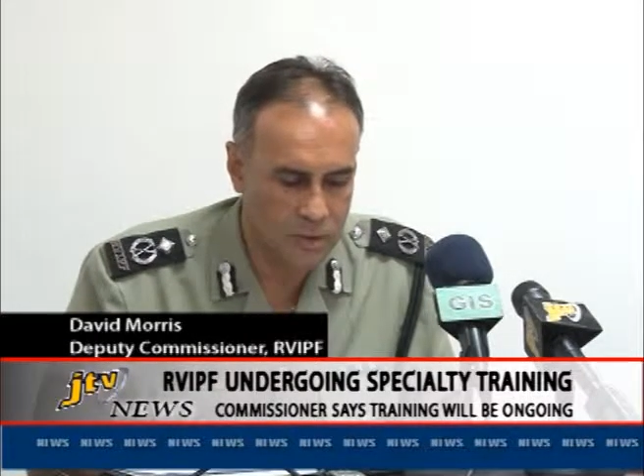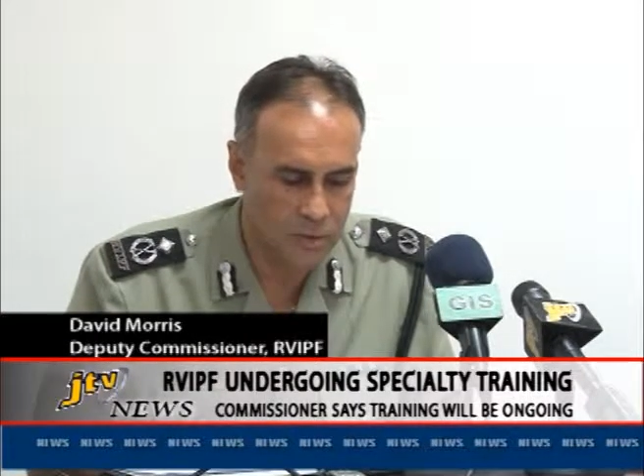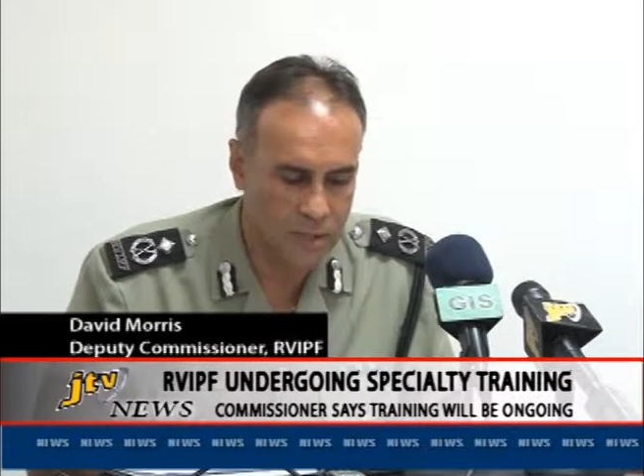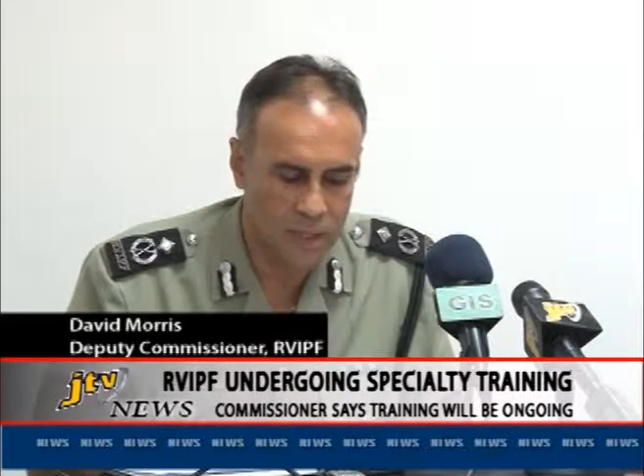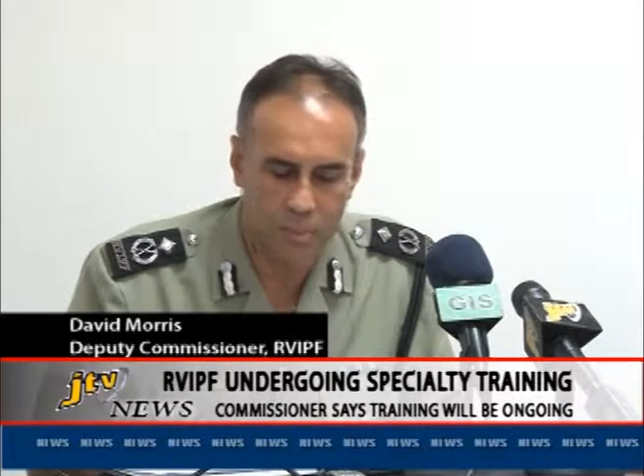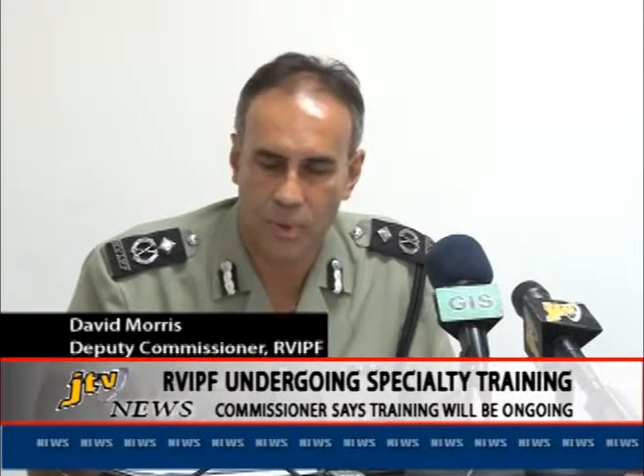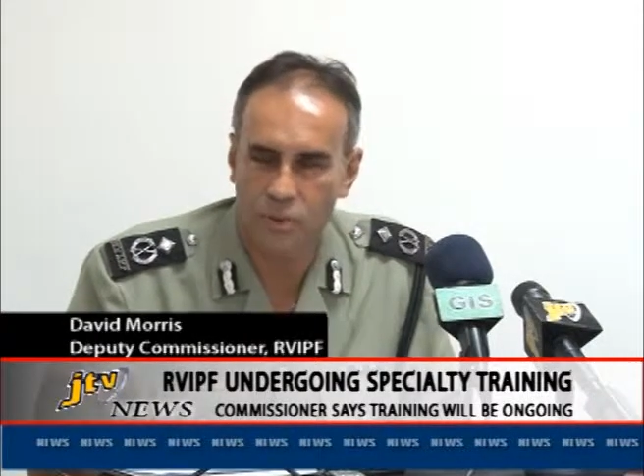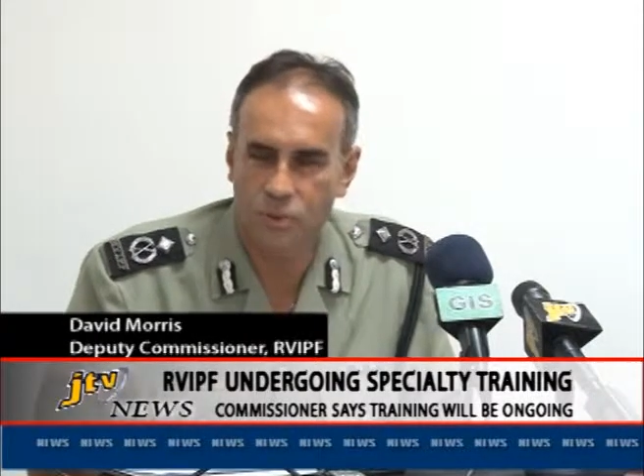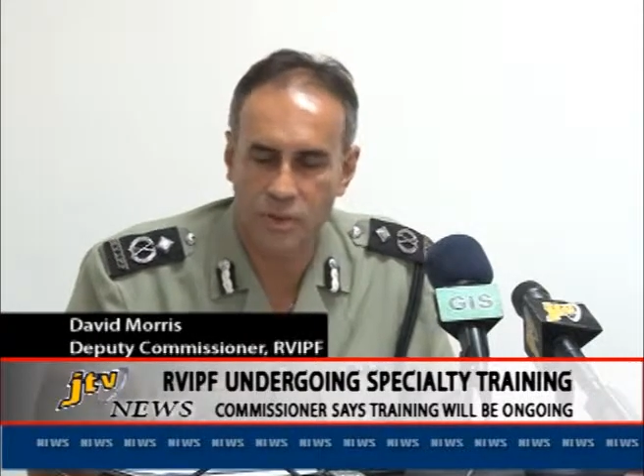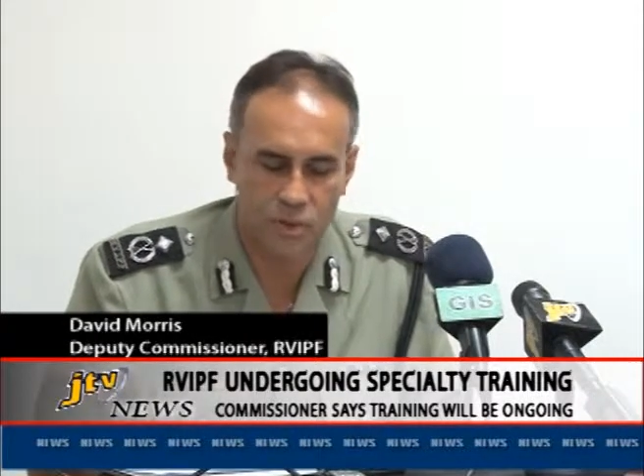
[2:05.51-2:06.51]
to undertake
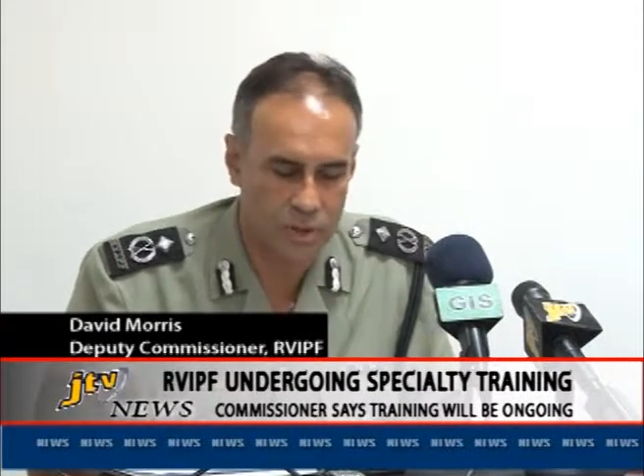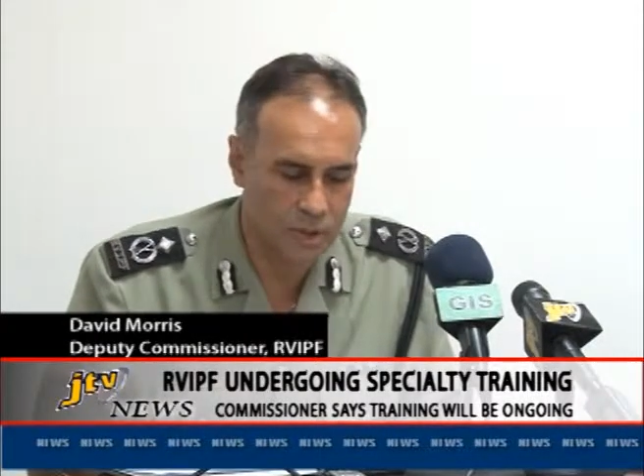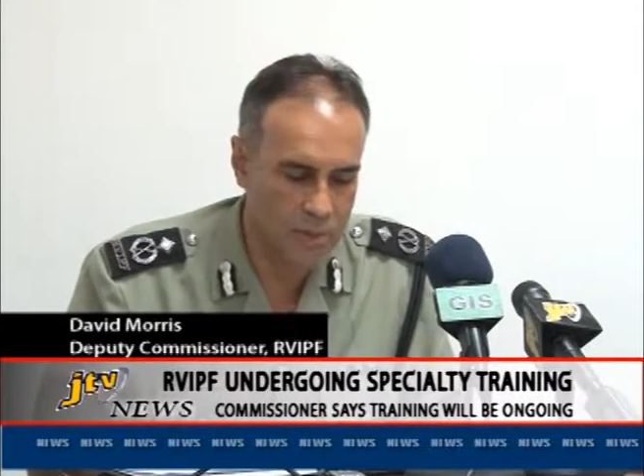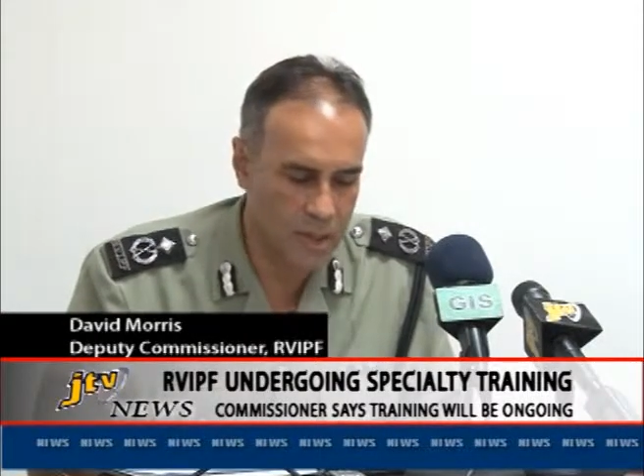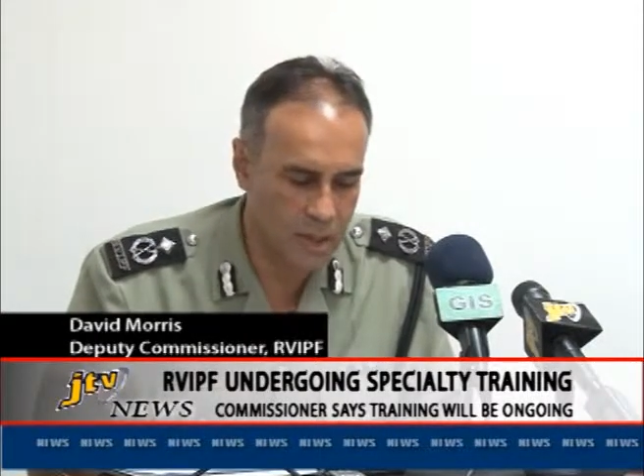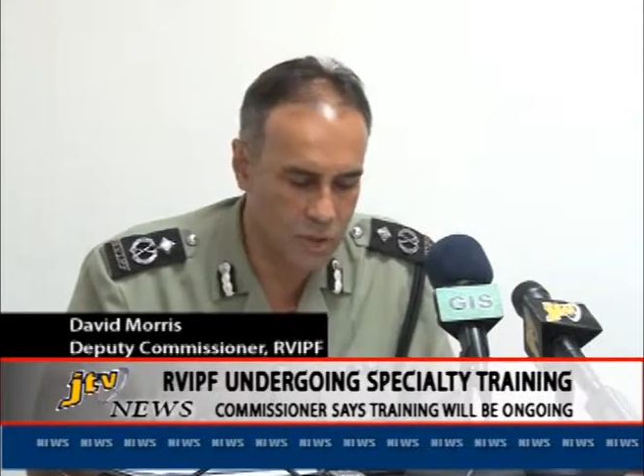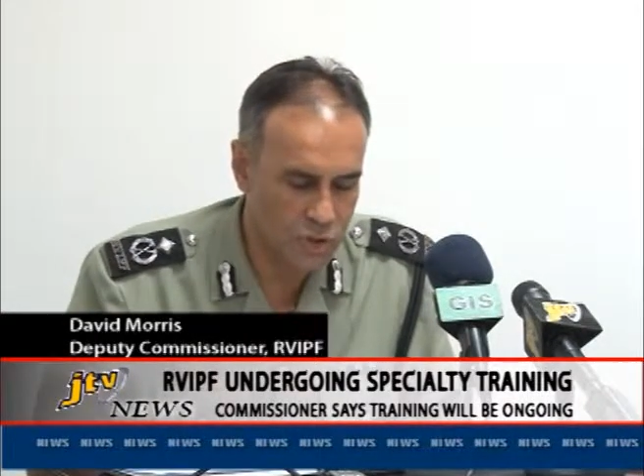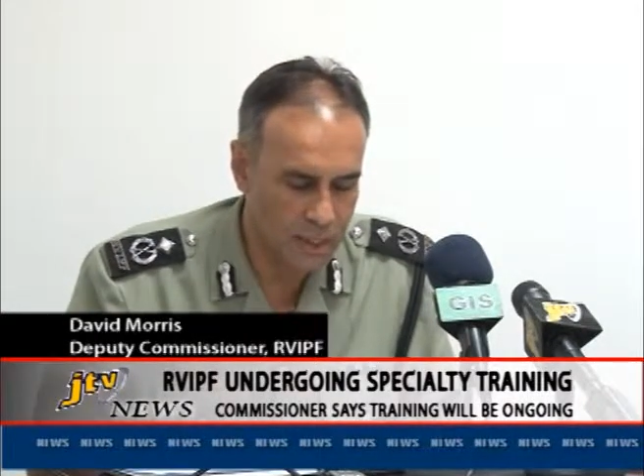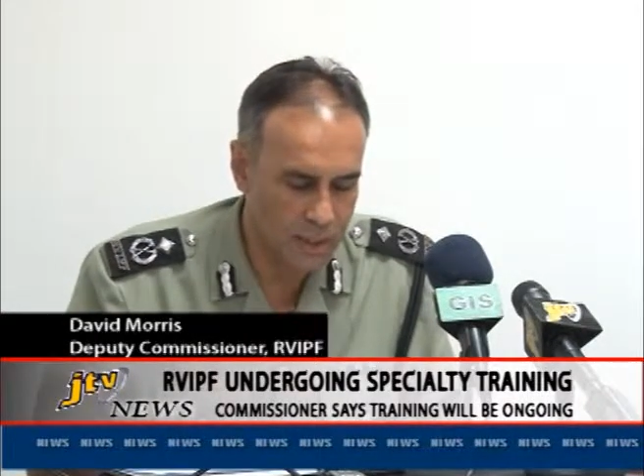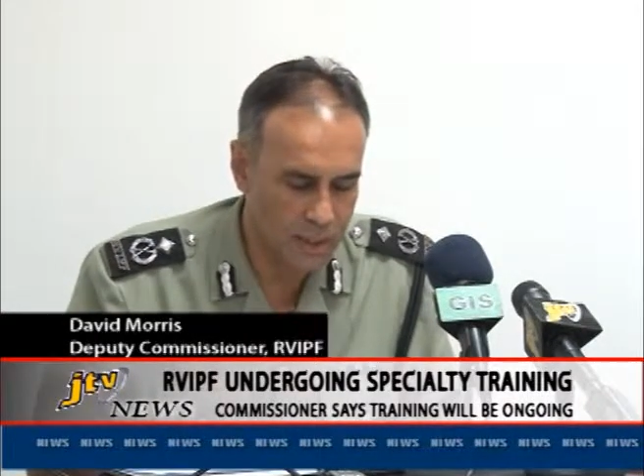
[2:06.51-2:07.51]
post-incident command
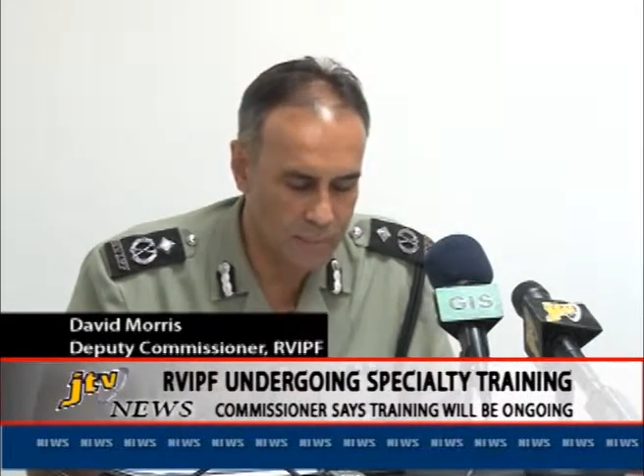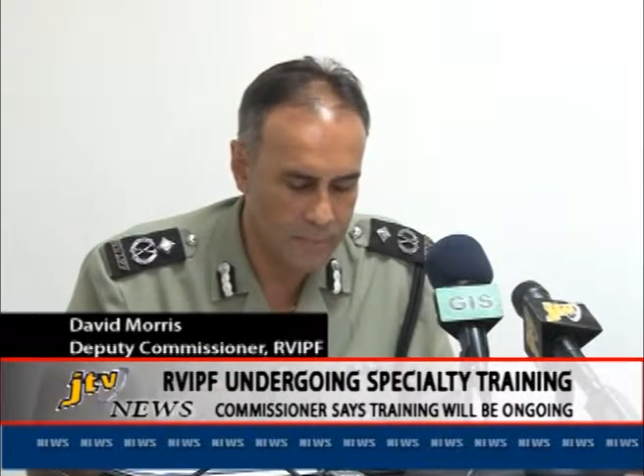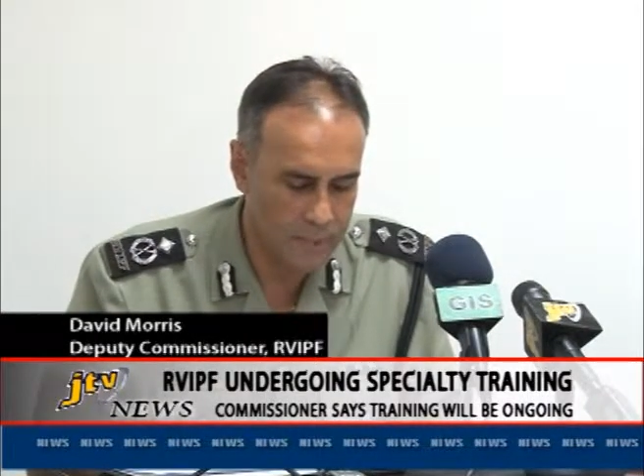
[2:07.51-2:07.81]
training,